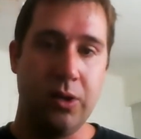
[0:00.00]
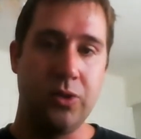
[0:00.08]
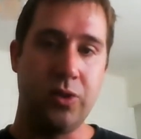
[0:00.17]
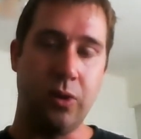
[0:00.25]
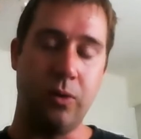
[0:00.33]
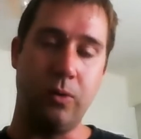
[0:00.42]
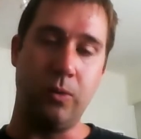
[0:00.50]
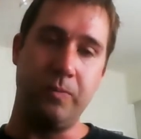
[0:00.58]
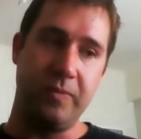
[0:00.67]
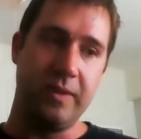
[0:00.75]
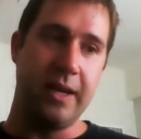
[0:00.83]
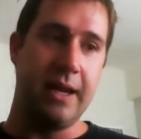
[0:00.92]
So
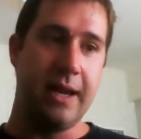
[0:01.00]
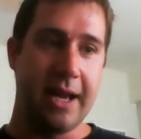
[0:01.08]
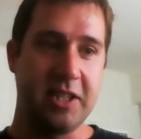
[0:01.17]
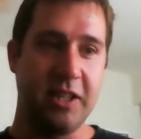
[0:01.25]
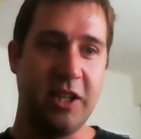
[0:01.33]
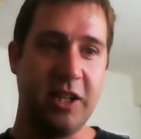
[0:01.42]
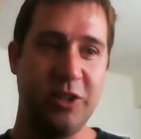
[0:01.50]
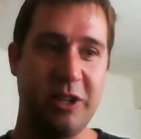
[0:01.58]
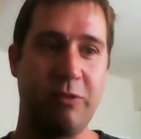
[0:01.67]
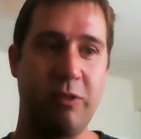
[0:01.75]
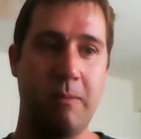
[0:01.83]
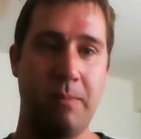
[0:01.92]
it's a little
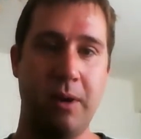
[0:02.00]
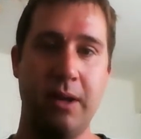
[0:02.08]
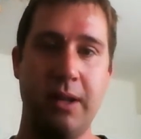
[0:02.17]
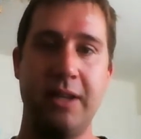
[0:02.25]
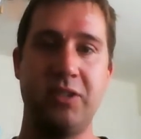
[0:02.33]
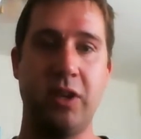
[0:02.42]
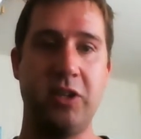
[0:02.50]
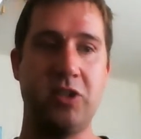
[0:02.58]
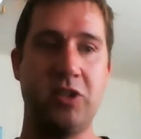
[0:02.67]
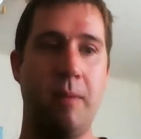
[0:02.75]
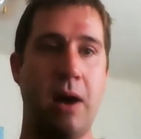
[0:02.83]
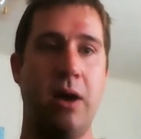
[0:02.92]
different, but it's
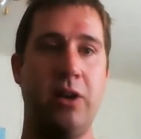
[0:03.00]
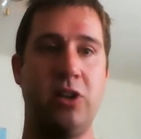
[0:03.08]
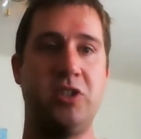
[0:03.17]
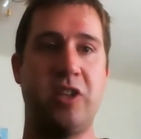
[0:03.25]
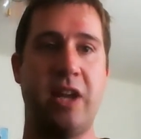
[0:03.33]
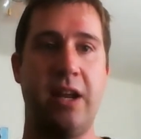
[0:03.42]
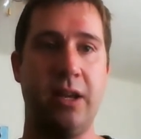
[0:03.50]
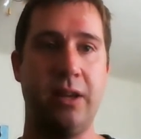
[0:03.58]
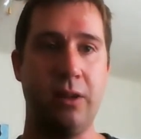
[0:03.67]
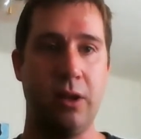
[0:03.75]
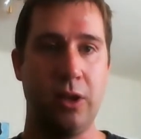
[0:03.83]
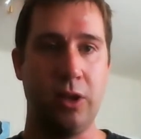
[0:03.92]
all about
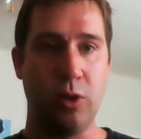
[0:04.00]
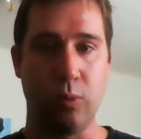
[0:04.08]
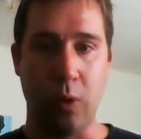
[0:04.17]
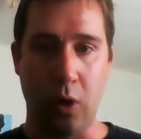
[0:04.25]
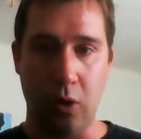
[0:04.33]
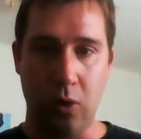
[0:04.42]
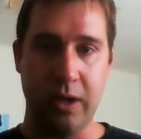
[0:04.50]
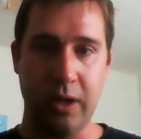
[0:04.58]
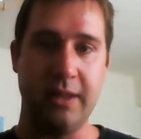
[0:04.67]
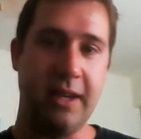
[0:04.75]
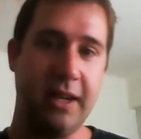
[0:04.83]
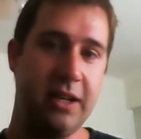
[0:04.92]
understanding your role
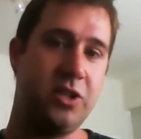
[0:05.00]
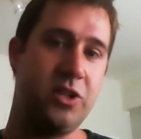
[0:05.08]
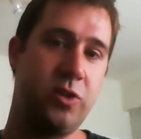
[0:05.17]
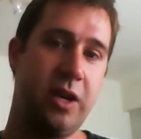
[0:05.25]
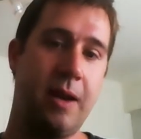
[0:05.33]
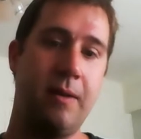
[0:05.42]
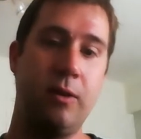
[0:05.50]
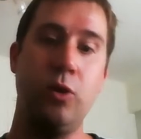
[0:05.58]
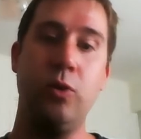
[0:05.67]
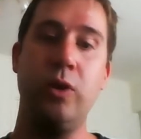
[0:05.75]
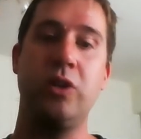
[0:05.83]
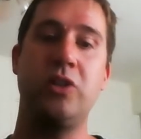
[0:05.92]
in the industry and
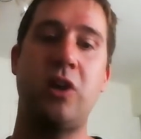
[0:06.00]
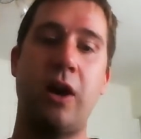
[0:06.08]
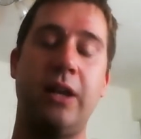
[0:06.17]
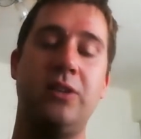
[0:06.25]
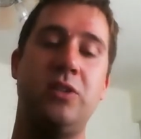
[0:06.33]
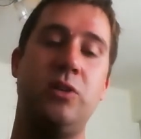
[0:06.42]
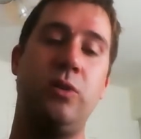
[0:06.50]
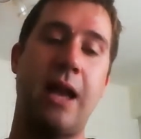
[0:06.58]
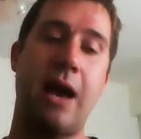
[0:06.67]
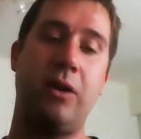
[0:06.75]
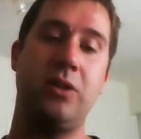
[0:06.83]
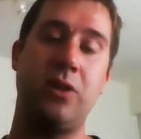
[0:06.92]
who you're talking to and
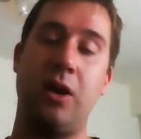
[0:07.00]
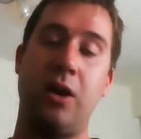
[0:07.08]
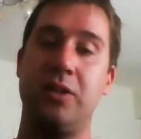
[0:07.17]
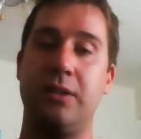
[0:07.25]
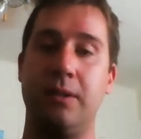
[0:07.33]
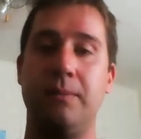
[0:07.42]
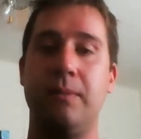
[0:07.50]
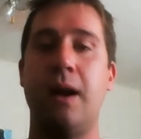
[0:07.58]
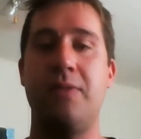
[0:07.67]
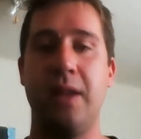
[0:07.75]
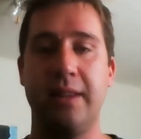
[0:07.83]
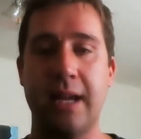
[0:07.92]
how to talk to them.
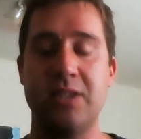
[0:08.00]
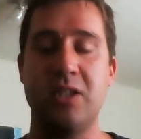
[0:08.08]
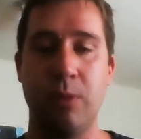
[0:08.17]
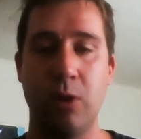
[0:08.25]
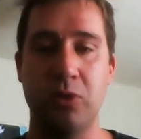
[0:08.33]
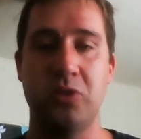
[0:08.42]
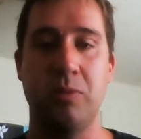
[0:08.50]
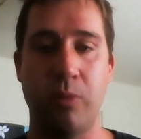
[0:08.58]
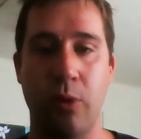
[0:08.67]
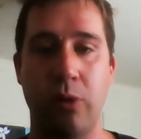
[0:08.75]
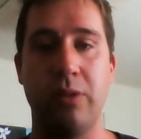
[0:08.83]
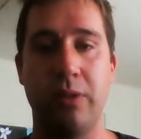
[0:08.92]
I think that's the most
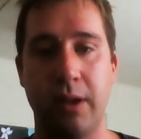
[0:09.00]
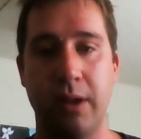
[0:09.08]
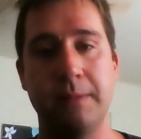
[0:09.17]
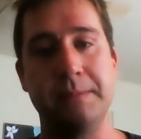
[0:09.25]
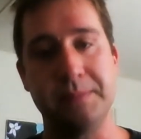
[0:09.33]
important thing.